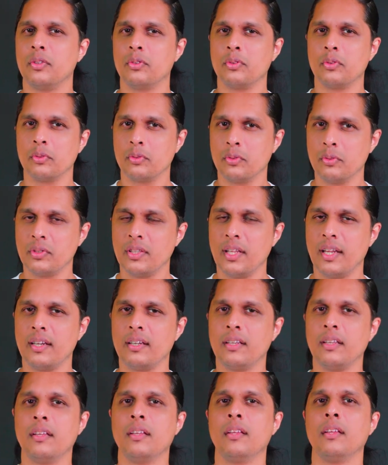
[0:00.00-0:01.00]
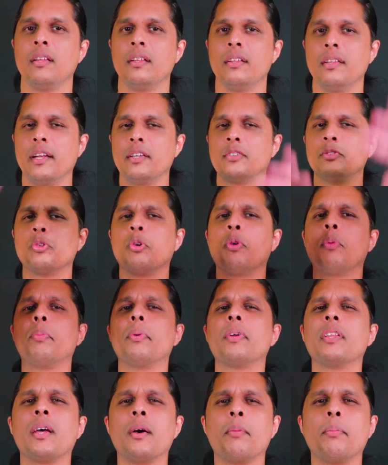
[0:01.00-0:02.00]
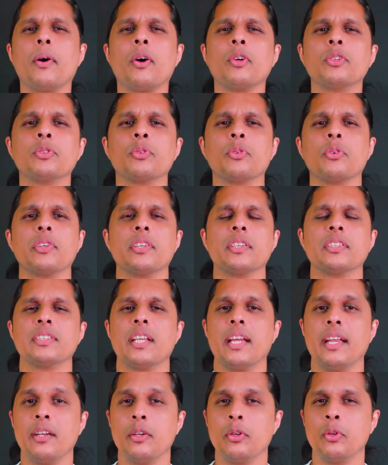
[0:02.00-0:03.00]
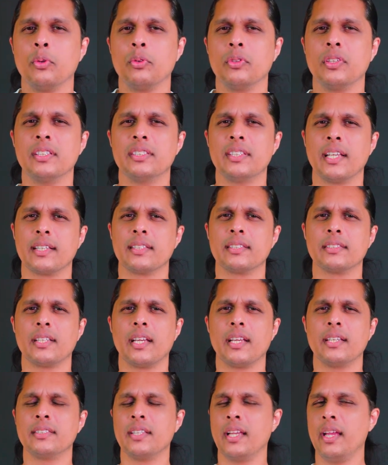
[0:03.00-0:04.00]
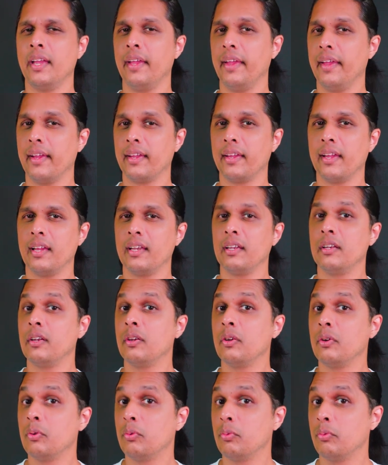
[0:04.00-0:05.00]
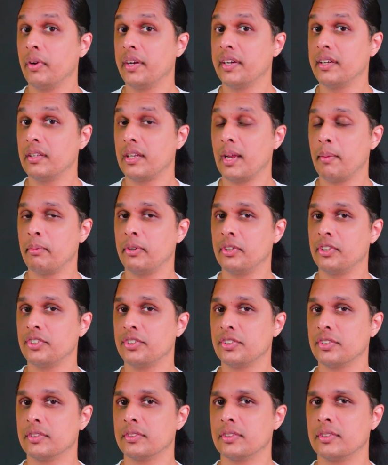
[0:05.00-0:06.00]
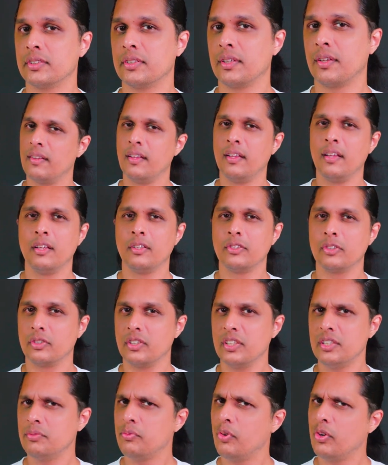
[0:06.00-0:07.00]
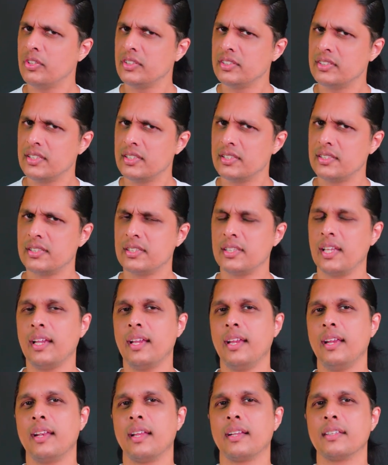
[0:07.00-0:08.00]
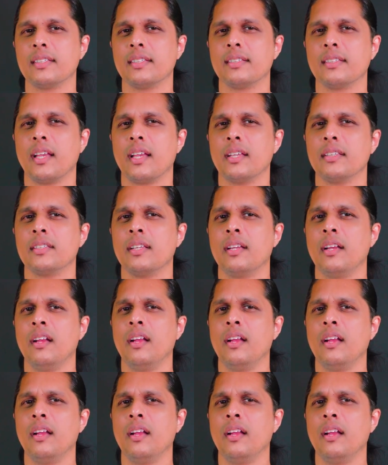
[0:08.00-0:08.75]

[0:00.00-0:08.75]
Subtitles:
to do that, let's open up our shoulders and do this exercise. Again, 20 repetitions. So this was the second exercise.